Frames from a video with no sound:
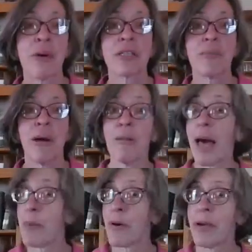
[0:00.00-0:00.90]
books about
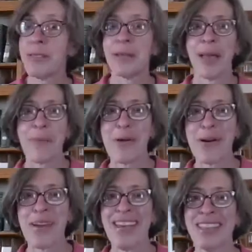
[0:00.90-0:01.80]
libraries and
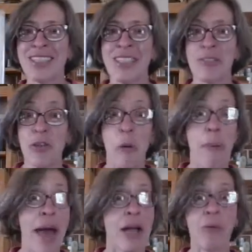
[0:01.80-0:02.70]
librarians. So
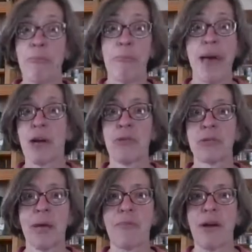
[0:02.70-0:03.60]
pack
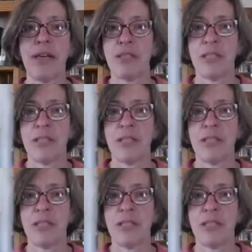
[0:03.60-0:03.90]
horse librarians,